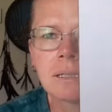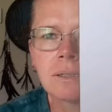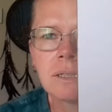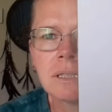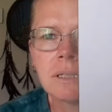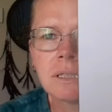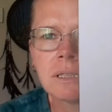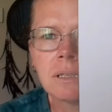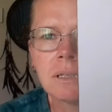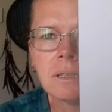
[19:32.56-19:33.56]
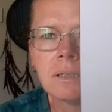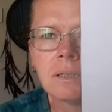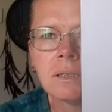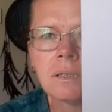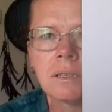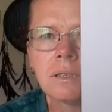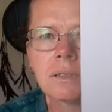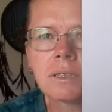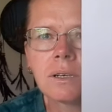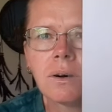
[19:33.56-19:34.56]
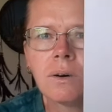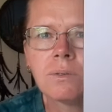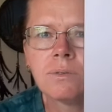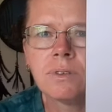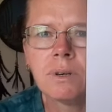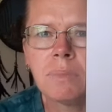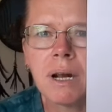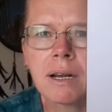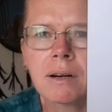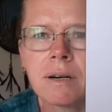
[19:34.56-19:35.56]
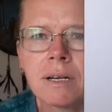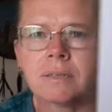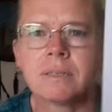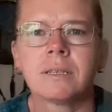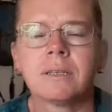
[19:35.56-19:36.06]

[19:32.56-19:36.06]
because there is a lot of background.